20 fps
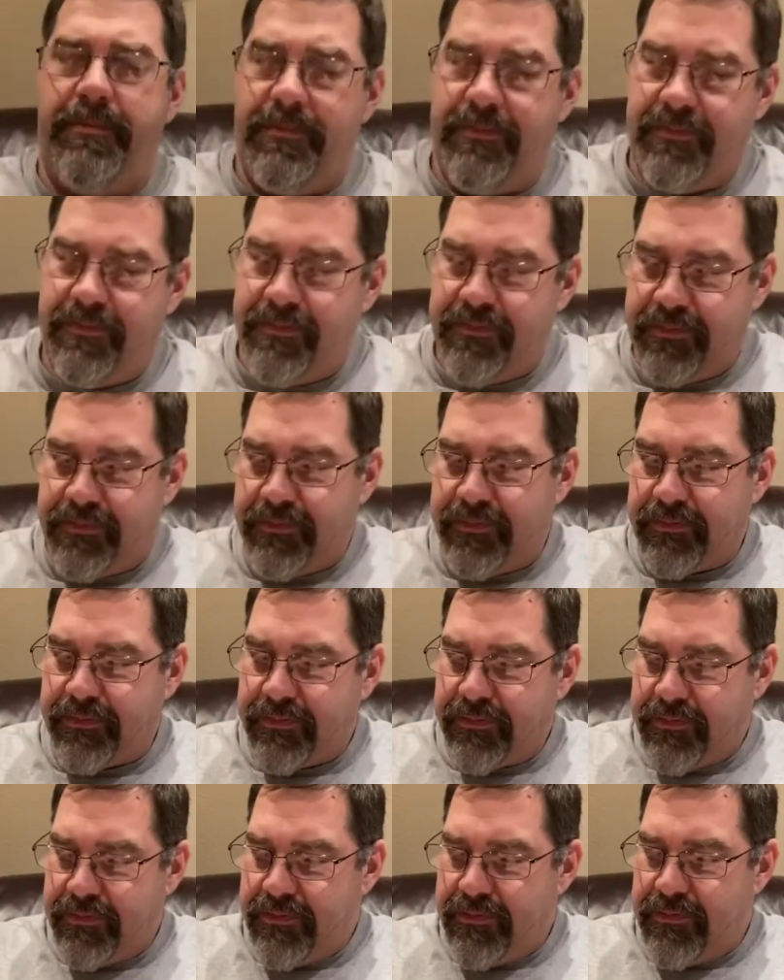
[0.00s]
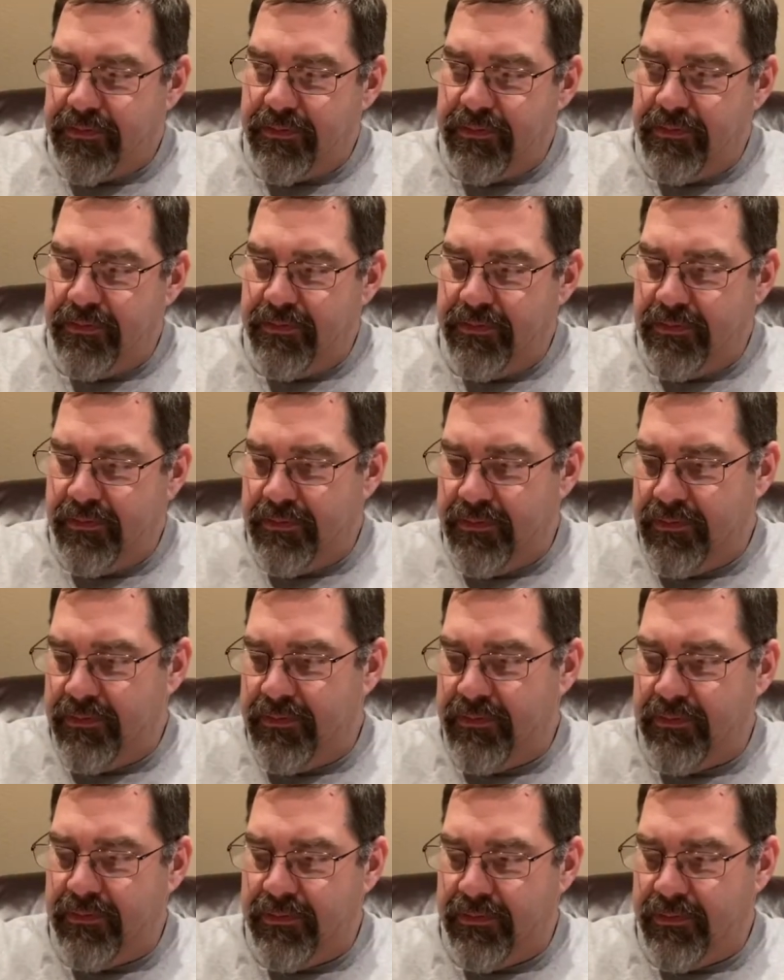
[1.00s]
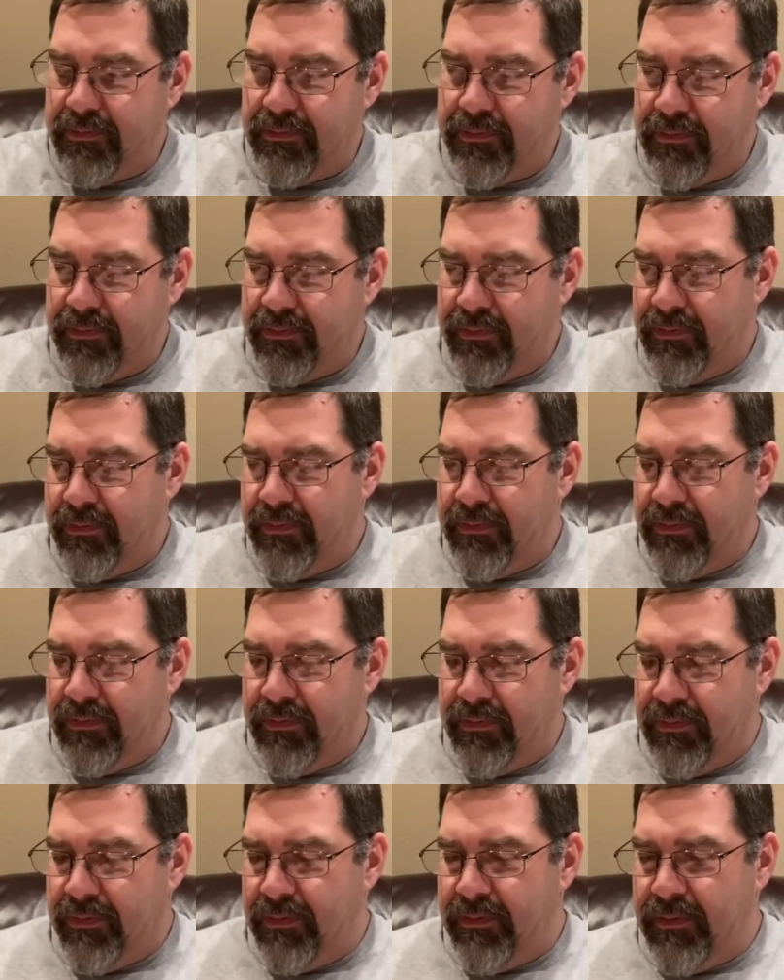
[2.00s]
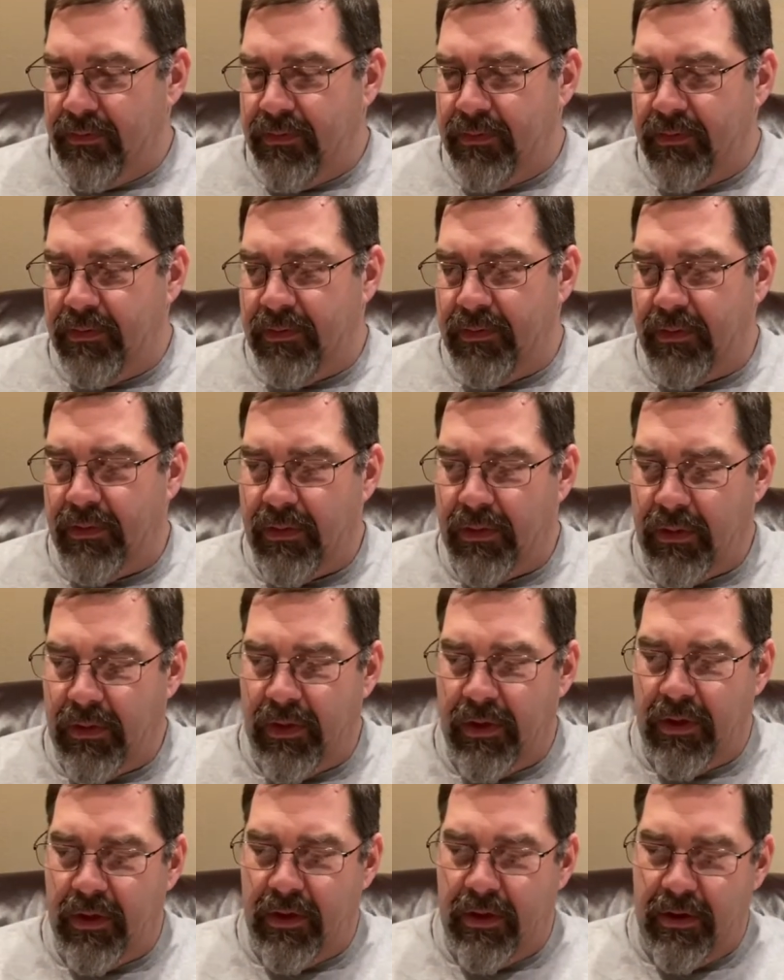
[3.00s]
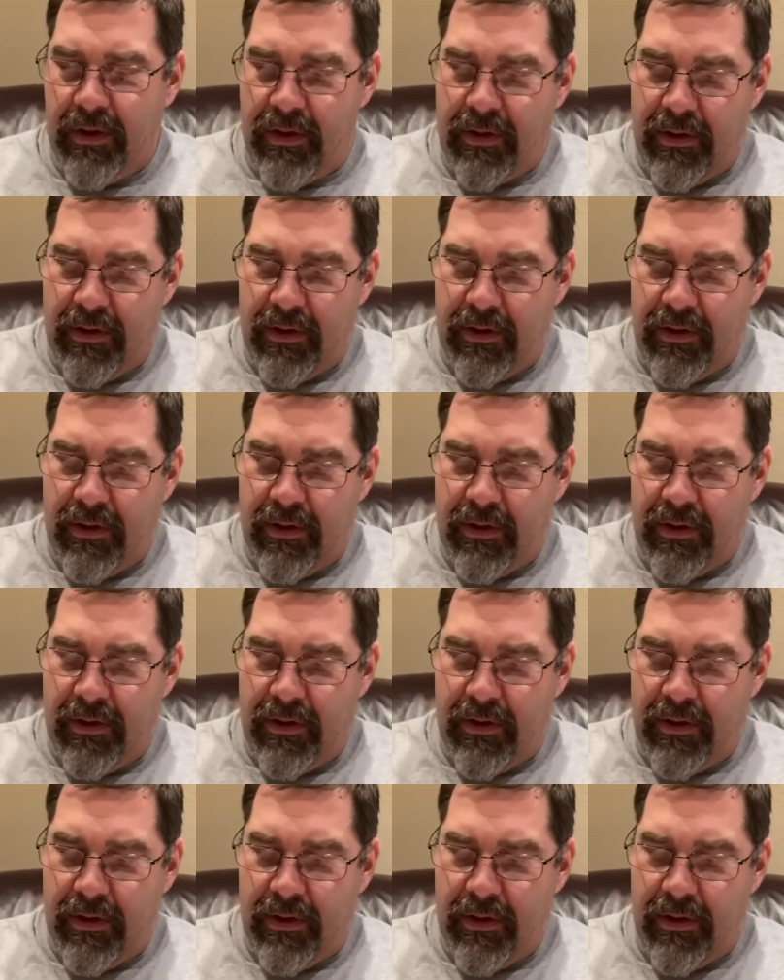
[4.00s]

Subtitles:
[no speech]